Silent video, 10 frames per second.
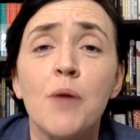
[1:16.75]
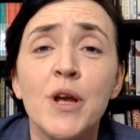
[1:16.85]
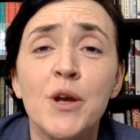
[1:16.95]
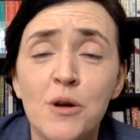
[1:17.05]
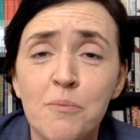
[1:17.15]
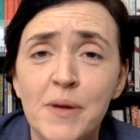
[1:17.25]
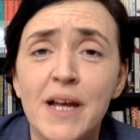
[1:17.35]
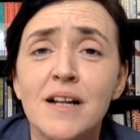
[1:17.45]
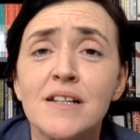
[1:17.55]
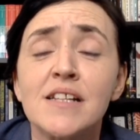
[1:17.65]
And we will
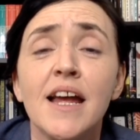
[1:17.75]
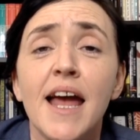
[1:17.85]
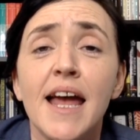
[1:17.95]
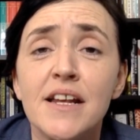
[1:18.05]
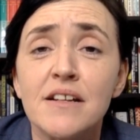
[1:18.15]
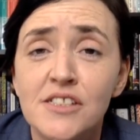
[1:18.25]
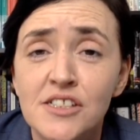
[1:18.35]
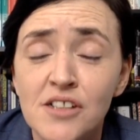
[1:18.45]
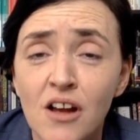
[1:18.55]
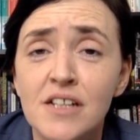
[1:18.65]
build a
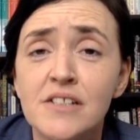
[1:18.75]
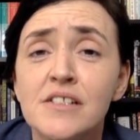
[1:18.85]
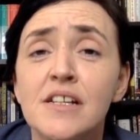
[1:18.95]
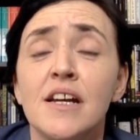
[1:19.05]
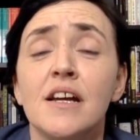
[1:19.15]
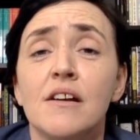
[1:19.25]
solid,